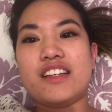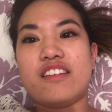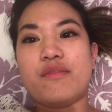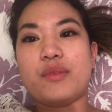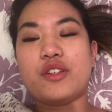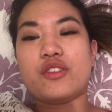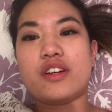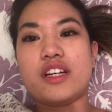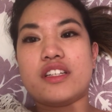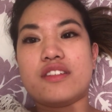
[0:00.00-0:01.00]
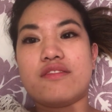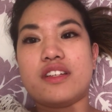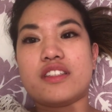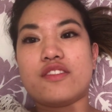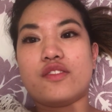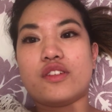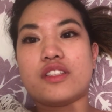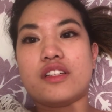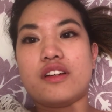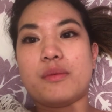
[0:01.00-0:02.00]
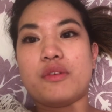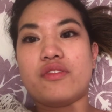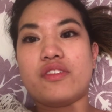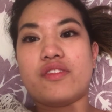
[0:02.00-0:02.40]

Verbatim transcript: I've been trying to fix the bugs and iMovie